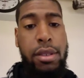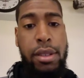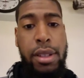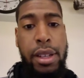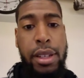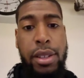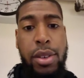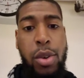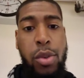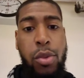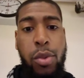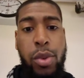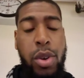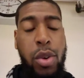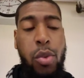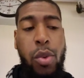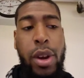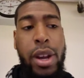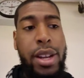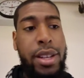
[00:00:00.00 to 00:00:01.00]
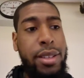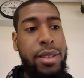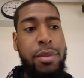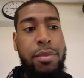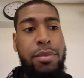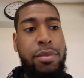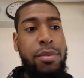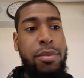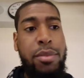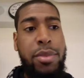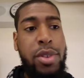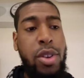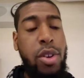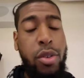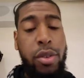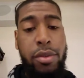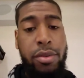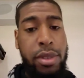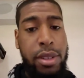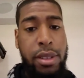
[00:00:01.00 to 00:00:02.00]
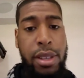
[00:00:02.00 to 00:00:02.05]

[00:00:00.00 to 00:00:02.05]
like Ka- Kawhi's, yo,